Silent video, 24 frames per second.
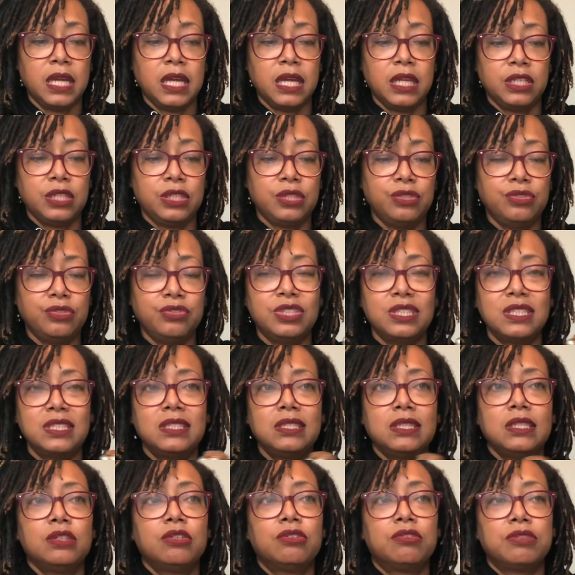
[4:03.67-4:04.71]
You just
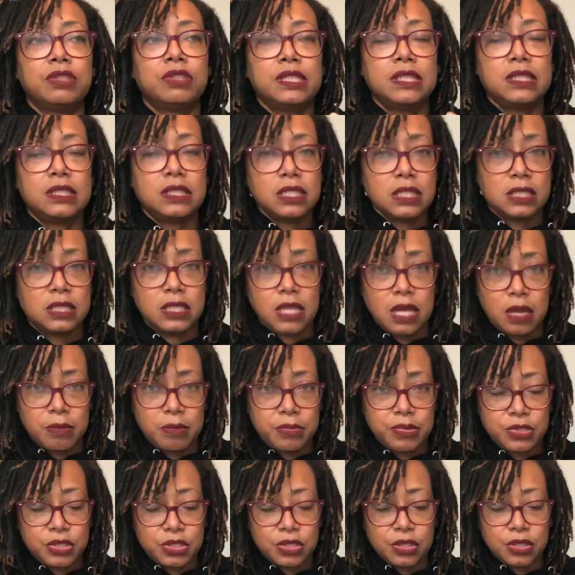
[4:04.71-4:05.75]
increase the
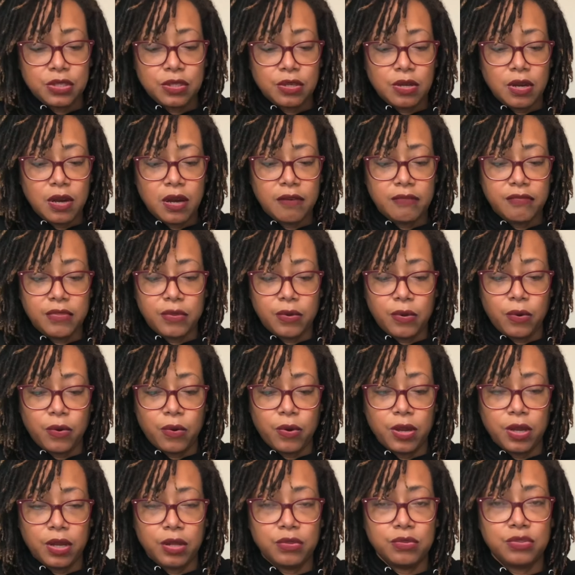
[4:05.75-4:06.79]
temperature of the
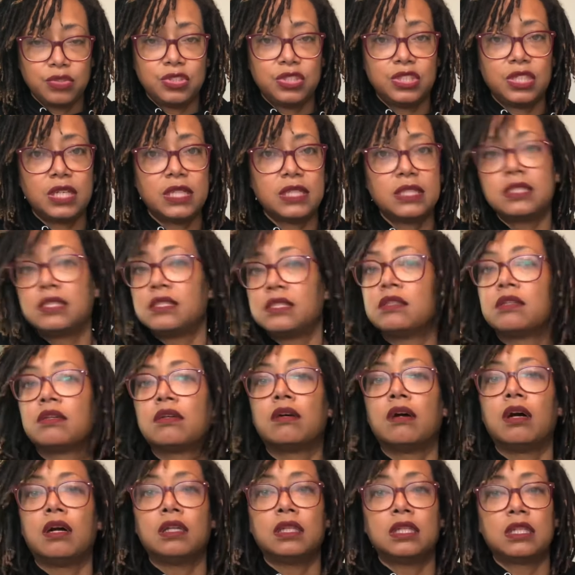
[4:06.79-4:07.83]
oil just
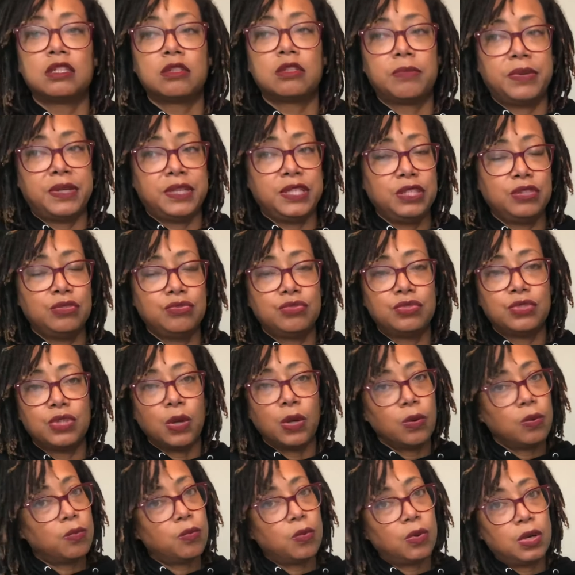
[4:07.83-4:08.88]
a little bit. You don't
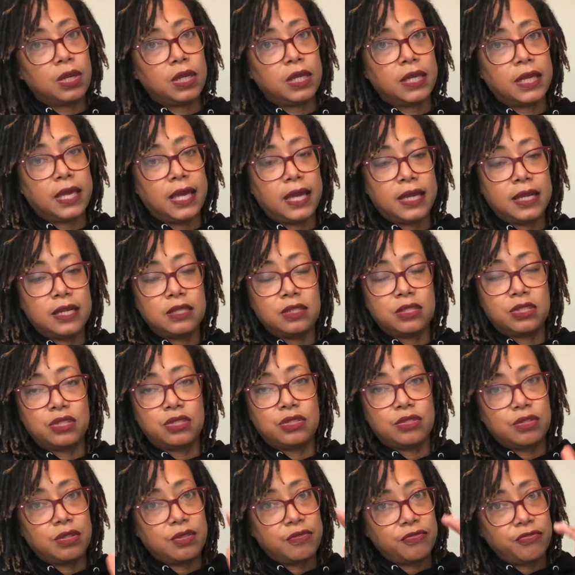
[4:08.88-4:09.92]
want to get it to
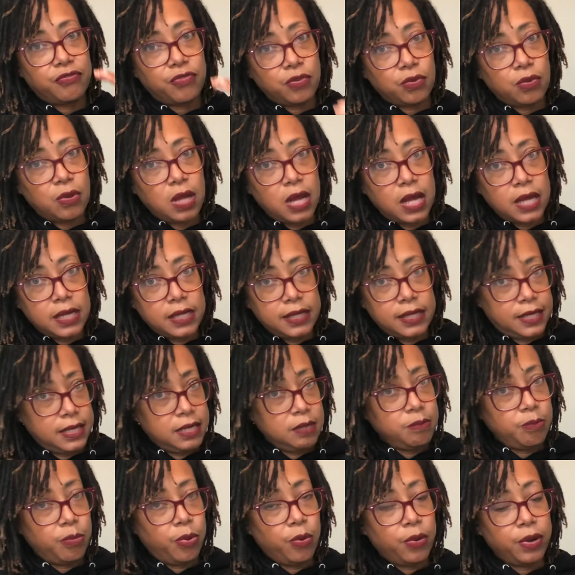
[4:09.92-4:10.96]
the full heat
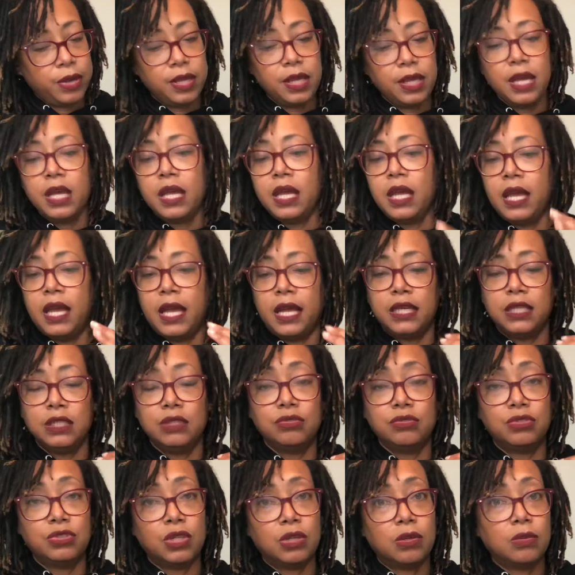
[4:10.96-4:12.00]
point, and you
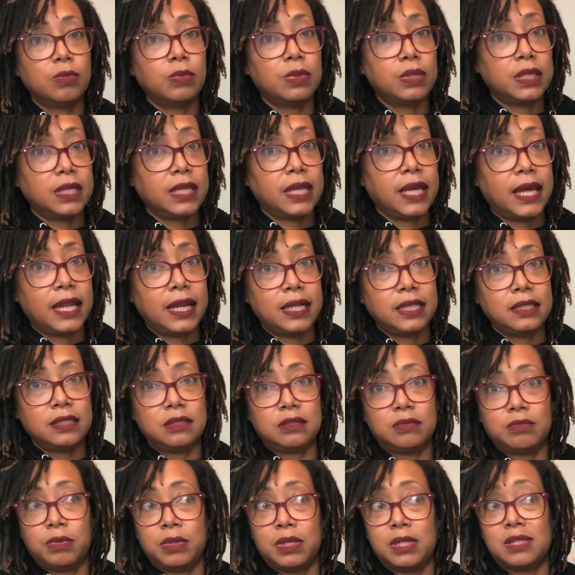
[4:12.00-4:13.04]
don't want to get it to
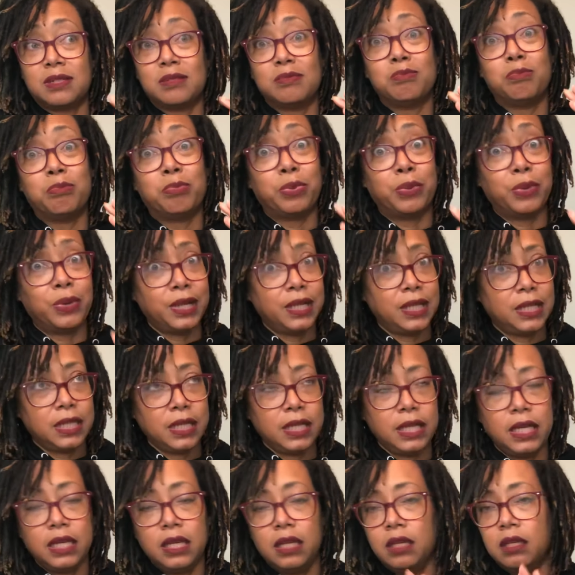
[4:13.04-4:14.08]
where it's
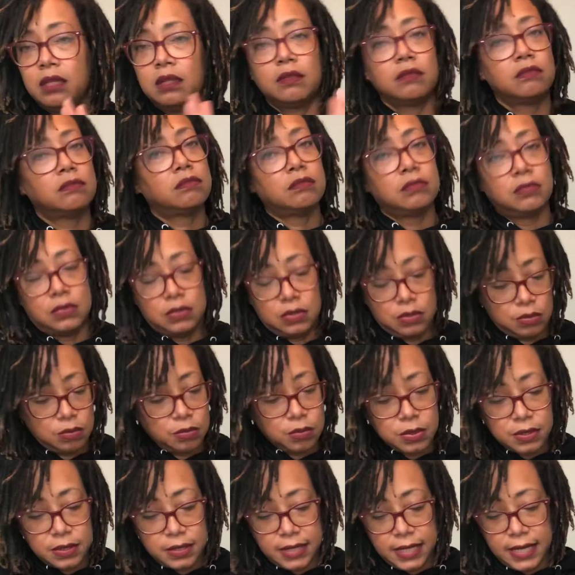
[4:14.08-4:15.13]
boiling. You don't
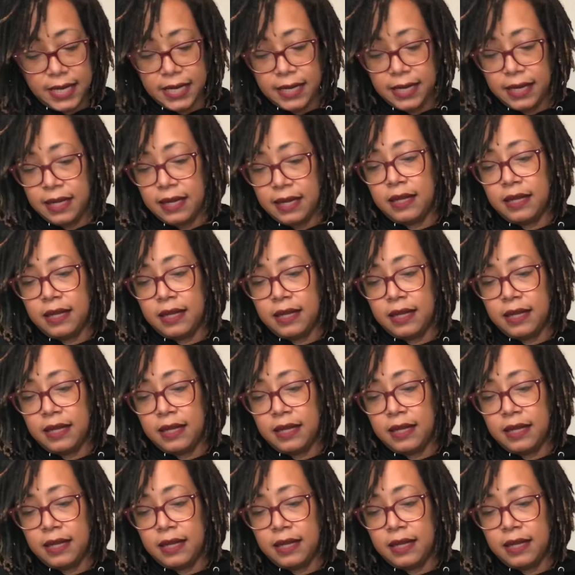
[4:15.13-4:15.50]
want that.